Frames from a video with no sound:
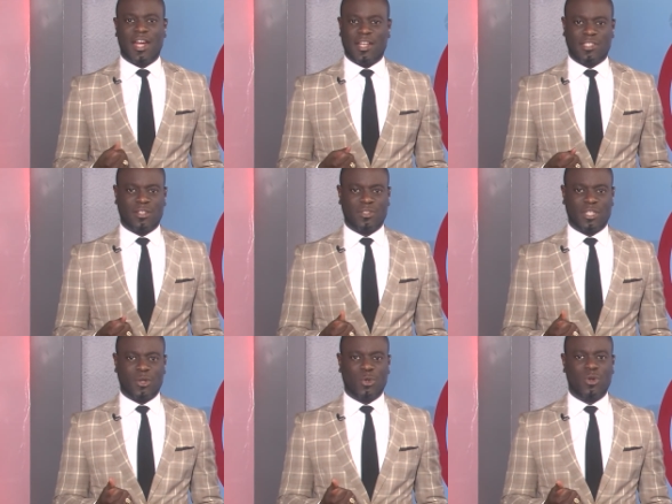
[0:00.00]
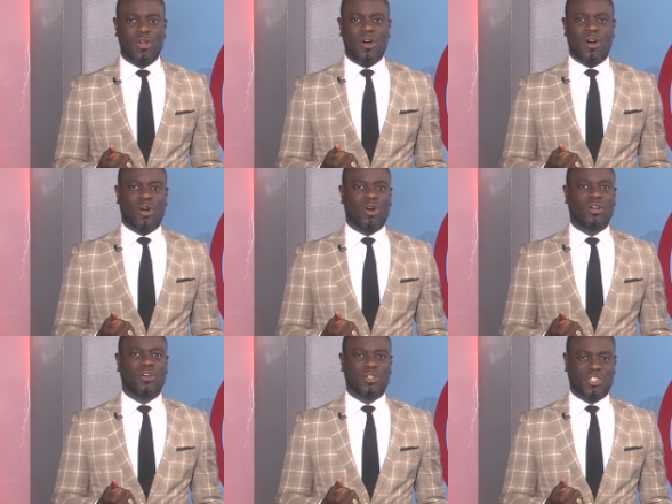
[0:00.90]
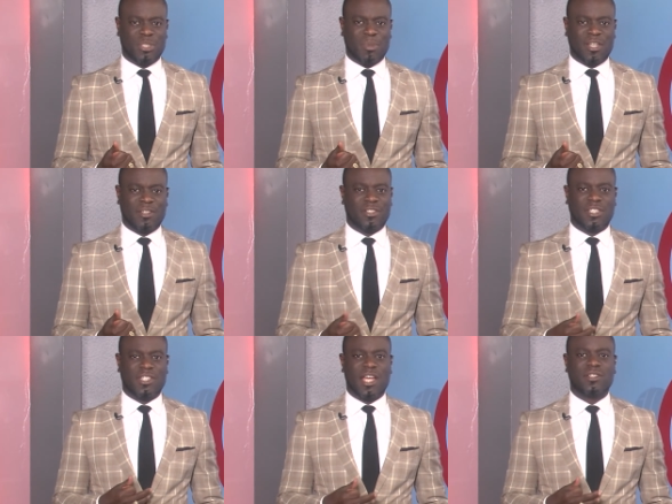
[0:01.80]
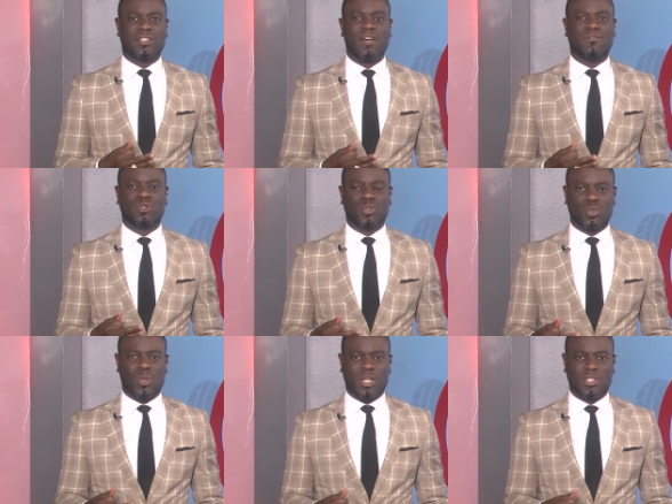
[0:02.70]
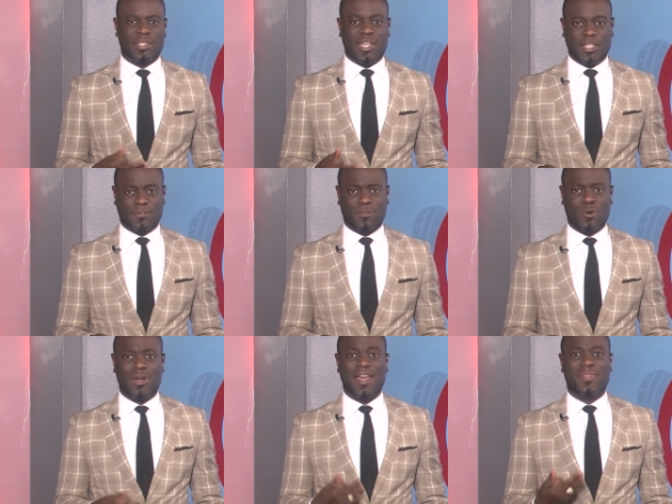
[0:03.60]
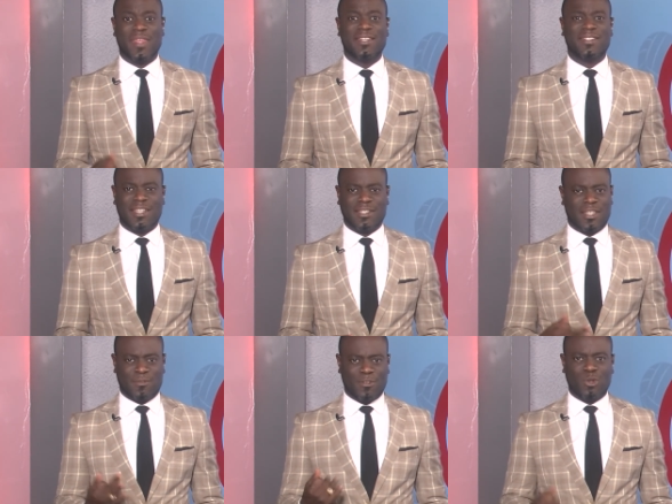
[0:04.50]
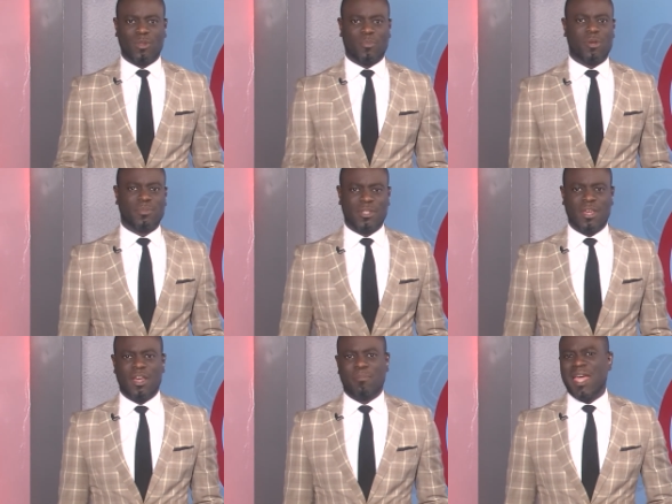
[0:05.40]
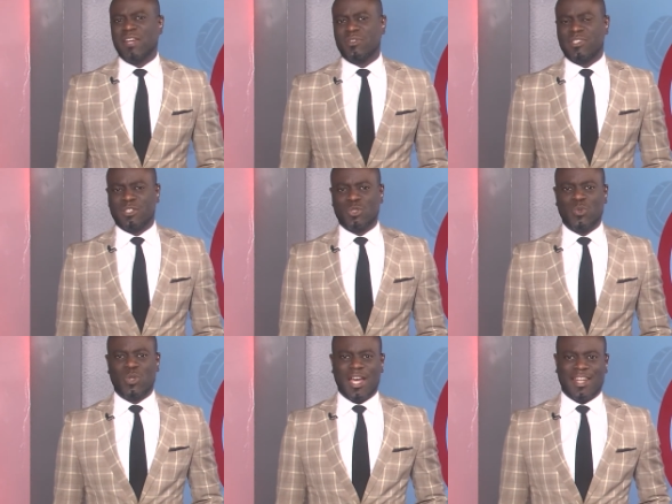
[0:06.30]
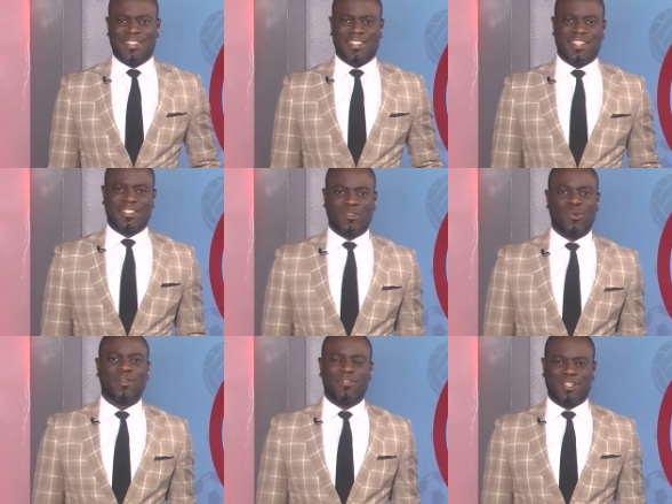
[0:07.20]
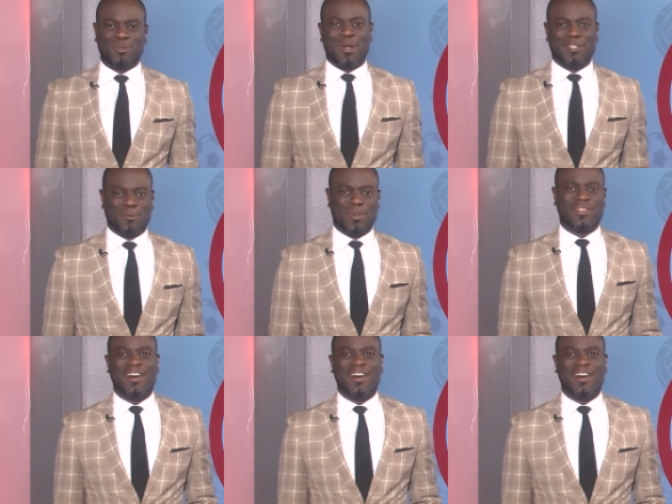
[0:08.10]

Airtel, Tigo, or on Gbani. Just dial star 422 hash, select 4 and then 6, and then follow the prompts. Buy entries are two Ghana cedis and qualify to participate.